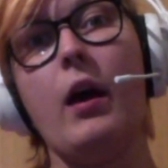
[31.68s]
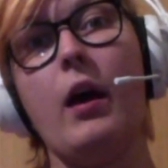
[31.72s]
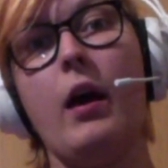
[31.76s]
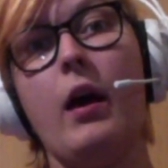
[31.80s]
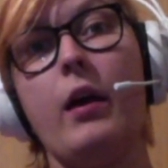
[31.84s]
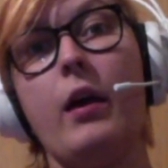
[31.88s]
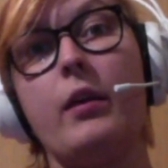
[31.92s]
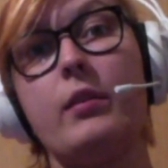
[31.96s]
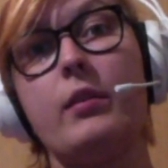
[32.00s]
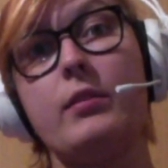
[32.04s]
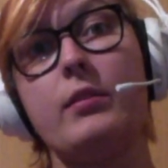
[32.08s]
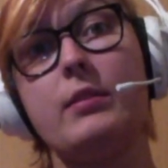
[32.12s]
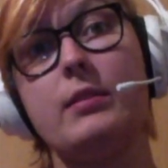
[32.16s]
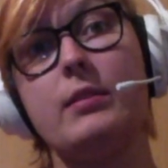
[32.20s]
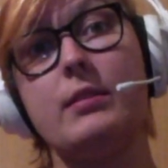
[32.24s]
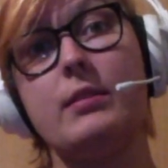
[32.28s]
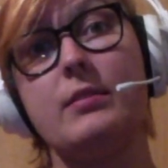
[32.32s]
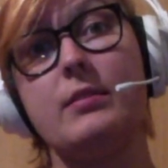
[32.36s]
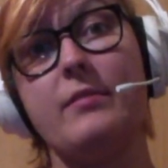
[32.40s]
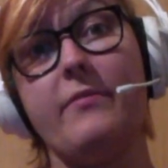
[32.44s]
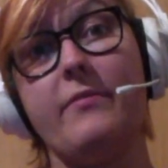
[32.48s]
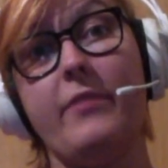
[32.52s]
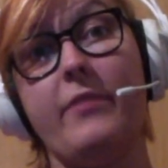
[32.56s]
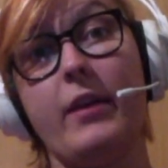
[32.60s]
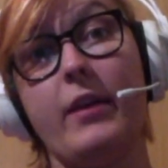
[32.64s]
because
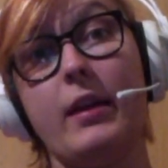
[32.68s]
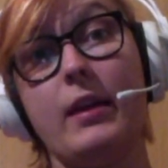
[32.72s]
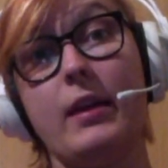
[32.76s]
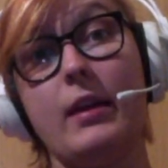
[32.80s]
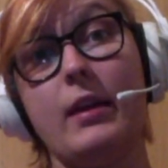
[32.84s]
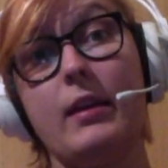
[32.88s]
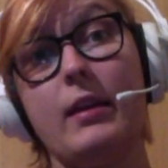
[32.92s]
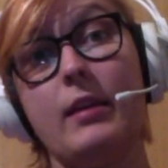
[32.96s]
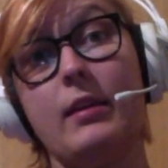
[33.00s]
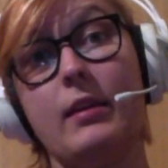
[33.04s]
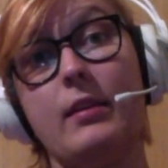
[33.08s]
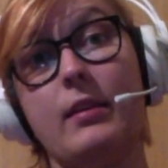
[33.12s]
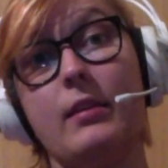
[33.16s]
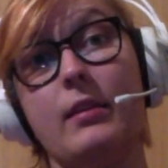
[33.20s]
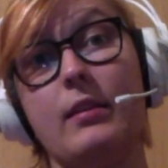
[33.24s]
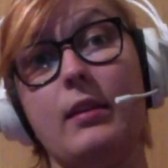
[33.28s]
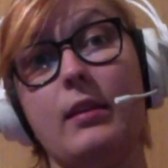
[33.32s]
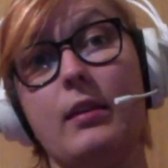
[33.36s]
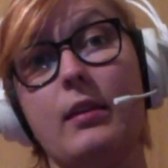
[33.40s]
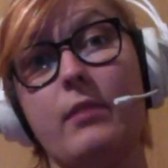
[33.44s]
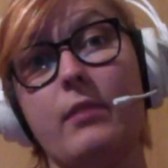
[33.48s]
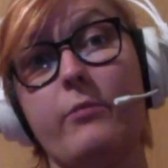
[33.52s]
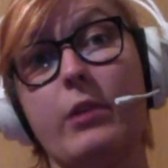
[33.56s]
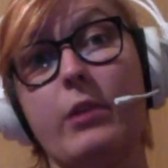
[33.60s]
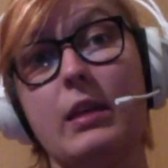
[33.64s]
the
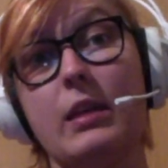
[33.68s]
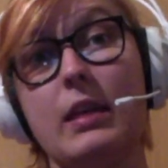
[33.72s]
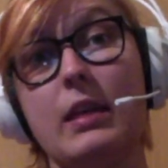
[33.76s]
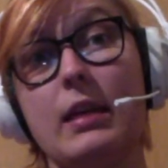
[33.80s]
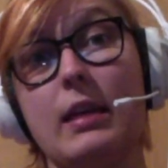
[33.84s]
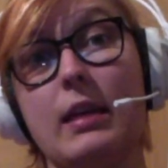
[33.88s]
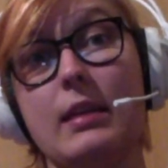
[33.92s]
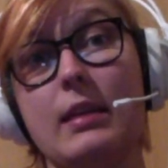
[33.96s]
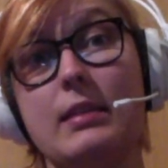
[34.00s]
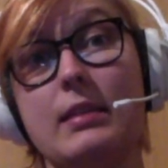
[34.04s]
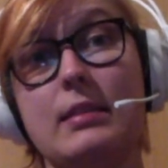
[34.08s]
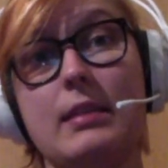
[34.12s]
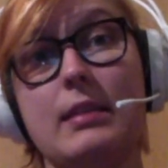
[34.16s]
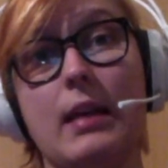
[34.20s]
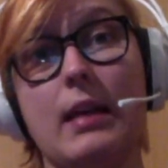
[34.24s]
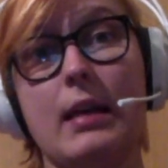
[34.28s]
Vikings